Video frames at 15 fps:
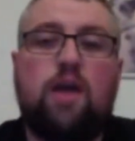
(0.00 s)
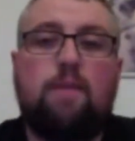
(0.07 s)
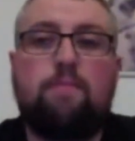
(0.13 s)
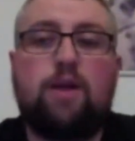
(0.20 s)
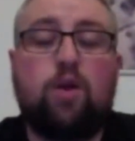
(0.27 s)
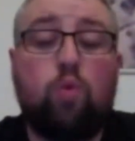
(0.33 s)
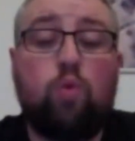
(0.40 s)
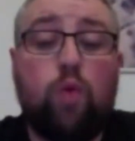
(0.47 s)

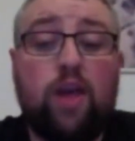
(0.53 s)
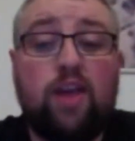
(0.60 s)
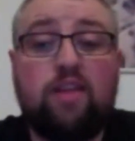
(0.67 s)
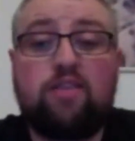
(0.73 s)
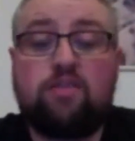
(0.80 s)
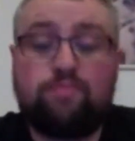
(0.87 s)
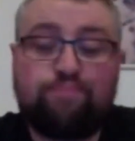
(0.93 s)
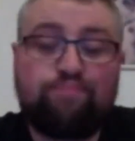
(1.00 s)

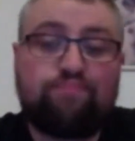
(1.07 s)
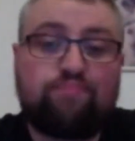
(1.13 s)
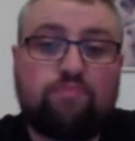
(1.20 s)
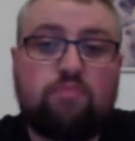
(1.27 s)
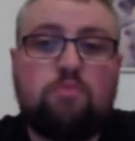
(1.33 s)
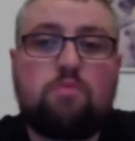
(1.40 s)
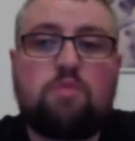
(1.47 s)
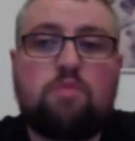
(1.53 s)
middleweight,
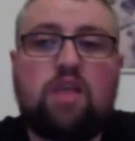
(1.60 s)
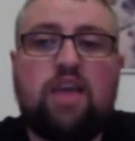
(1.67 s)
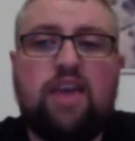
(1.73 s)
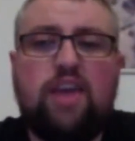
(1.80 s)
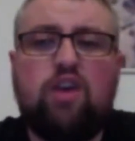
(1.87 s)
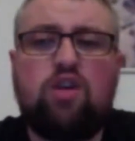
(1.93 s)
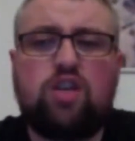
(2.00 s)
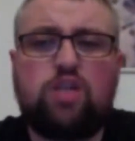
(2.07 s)

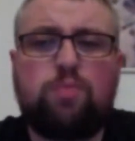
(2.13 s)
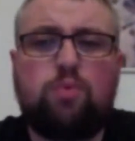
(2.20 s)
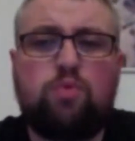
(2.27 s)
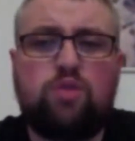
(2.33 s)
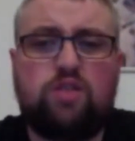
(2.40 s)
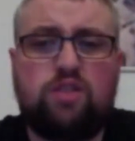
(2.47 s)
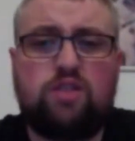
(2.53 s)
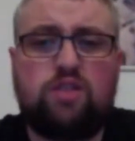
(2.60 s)
he
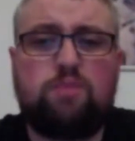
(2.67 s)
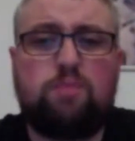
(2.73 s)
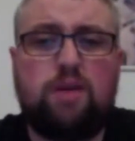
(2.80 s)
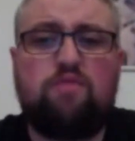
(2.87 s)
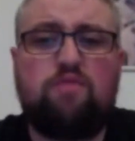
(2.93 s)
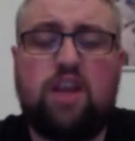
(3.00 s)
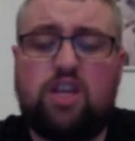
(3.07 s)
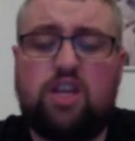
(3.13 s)
got exposed
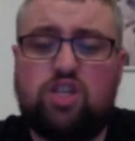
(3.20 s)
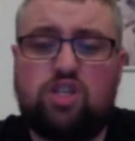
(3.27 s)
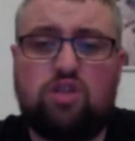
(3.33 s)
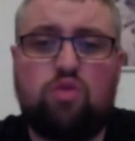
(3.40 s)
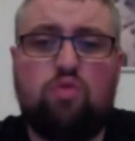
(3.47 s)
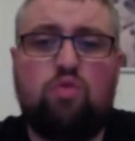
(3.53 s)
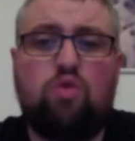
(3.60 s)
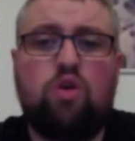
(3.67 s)
as being
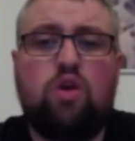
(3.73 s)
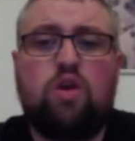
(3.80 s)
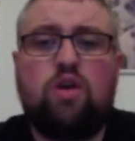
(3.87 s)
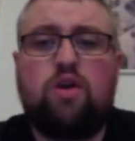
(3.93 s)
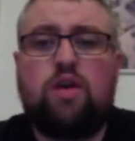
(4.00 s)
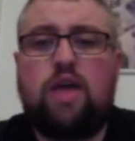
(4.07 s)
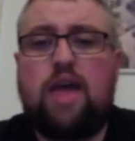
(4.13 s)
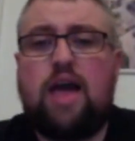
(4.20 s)
very
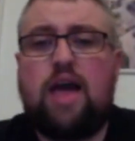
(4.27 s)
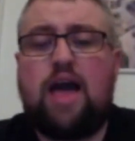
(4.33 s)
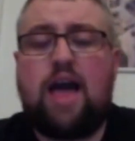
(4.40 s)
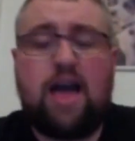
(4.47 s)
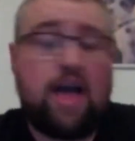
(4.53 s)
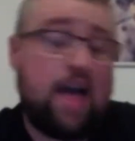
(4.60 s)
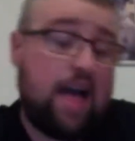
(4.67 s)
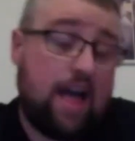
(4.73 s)
slow,
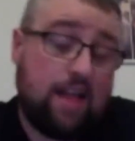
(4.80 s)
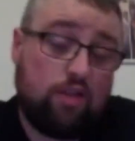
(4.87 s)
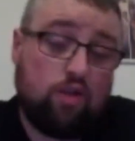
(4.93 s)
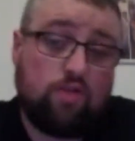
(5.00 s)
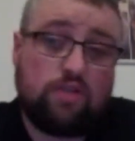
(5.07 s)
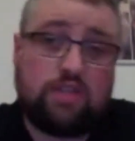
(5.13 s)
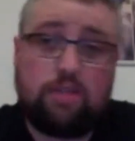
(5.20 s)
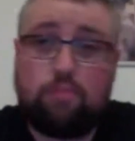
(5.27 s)

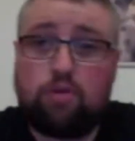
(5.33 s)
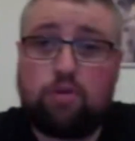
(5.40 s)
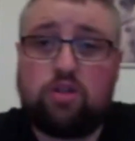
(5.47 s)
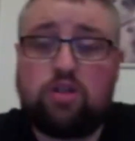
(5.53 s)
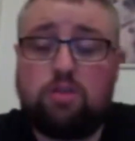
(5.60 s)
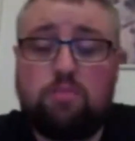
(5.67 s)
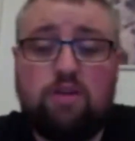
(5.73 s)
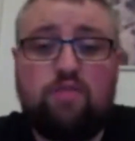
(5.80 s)
and
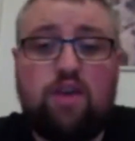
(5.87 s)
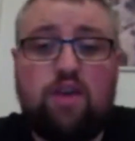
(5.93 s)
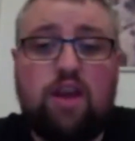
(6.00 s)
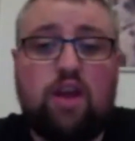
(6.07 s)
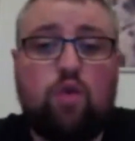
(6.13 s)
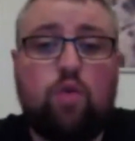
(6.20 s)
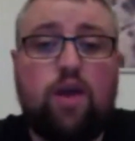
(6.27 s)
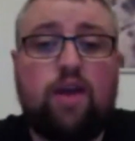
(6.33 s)
obviously Brunson
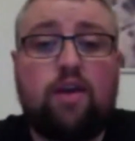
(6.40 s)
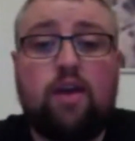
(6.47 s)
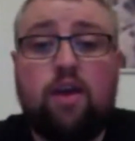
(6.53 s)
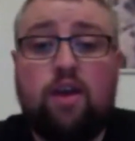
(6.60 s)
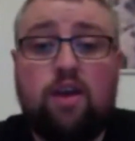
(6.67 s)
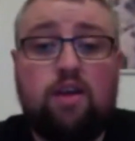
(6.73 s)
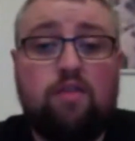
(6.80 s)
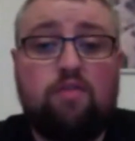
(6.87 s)
being very
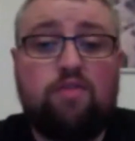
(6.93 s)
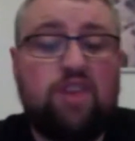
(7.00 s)
quick.